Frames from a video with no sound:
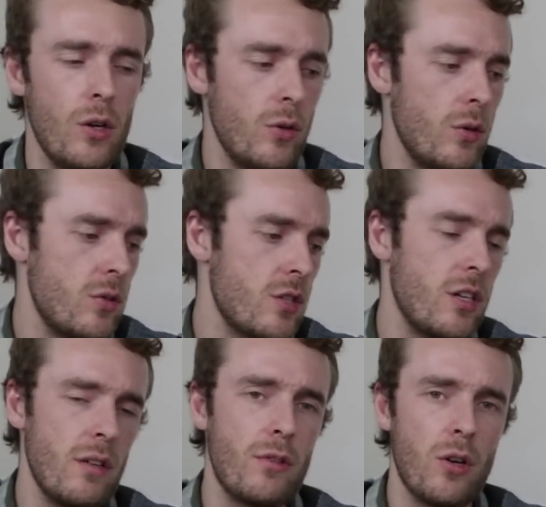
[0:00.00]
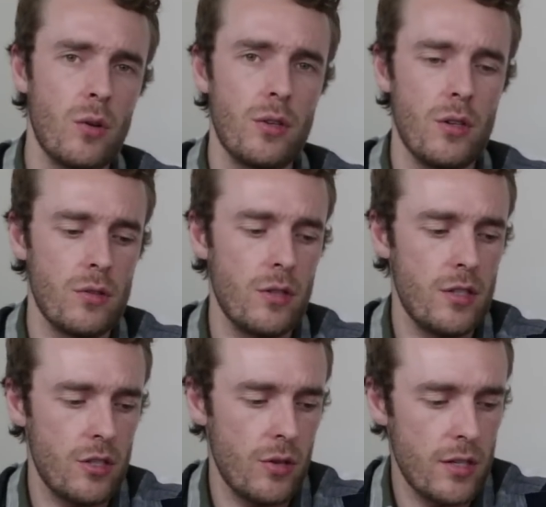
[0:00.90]
or it'll just kind of clog the nozzle
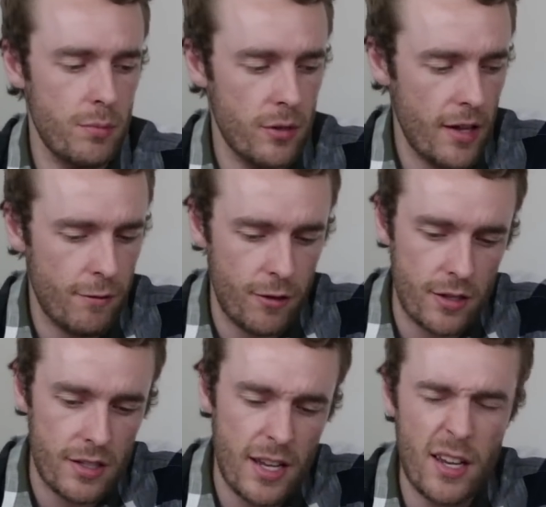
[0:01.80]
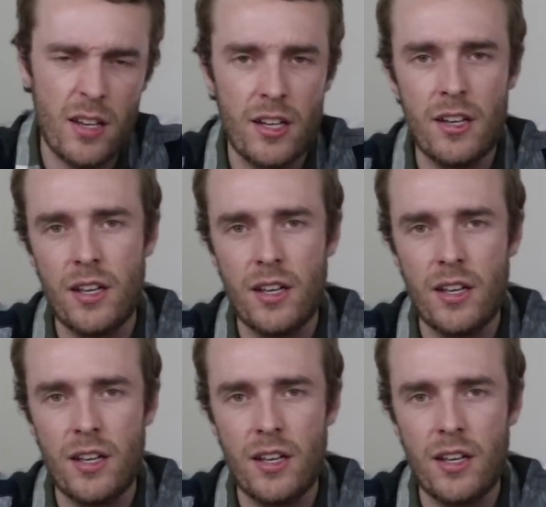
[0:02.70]
as it tries to print that first layer.